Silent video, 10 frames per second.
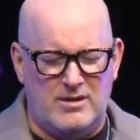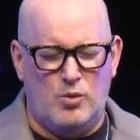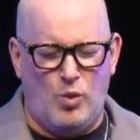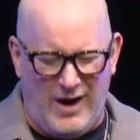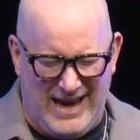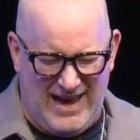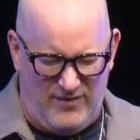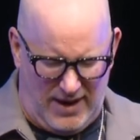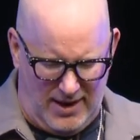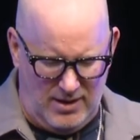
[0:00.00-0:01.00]

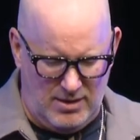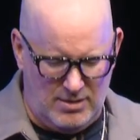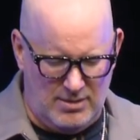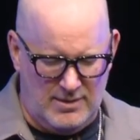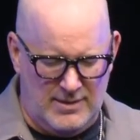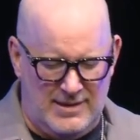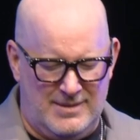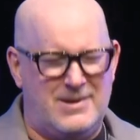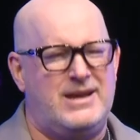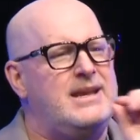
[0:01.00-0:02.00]
whatever,
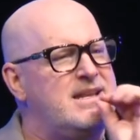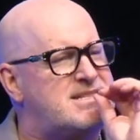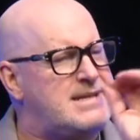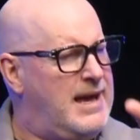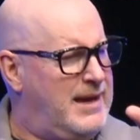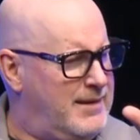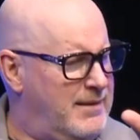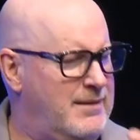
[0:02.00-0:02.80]
but I didn't say it